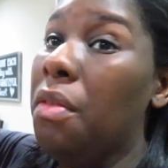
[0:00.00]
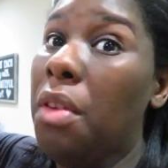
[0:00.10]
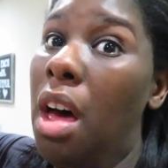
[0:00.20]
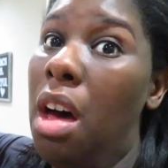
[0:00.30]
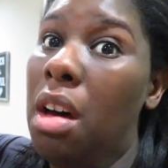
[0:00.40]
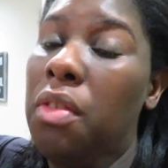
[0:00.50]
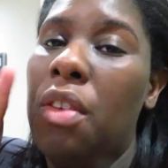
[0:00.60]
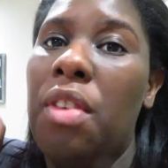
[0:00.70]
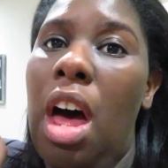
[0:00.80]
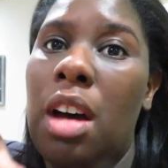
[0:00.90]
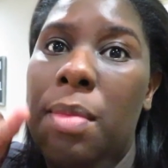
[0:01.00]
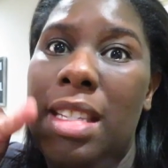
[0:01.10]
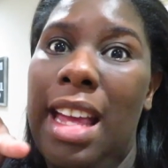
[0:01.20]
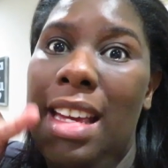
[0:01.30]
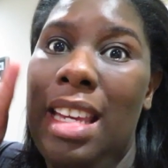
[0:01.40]
vlog for
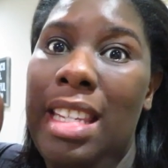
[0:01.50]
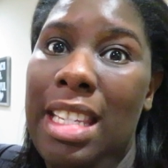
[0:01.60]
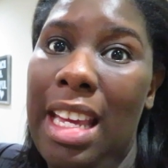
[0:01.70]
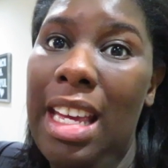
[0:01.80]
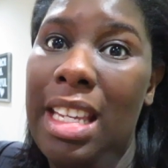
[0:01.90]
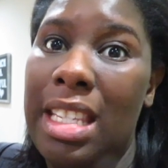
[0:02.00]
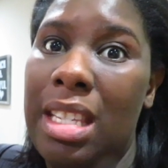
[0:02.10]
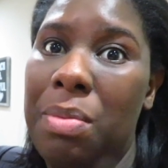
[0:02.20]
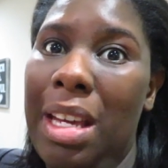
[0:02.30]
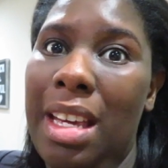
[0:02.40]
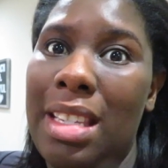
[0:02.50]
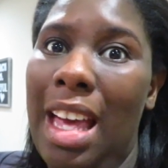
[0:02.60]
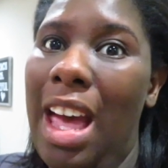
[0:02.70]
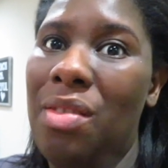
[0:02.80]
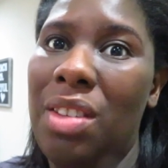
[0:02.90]
Vlogmas Day 6 because
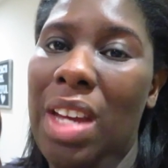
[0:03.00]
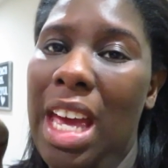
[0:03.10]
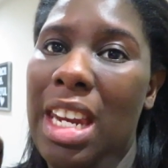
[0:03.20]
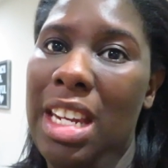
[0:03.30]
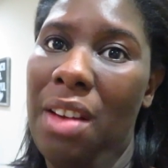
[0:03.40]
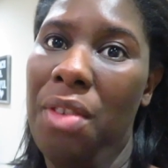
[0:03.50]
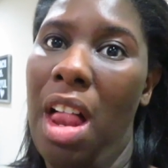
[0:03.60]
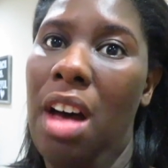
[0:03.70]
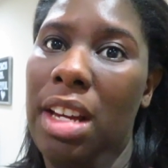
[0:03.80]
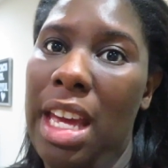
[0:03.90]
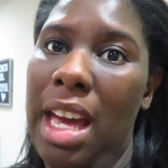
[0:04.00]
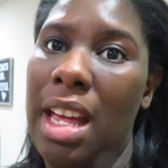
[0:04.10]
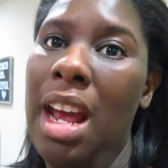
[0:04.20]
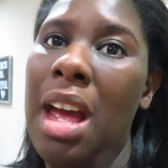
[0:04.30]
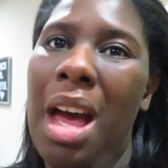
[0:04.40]
I haven't even edited that vlog
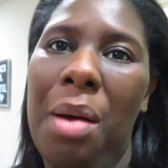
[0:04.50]
yet.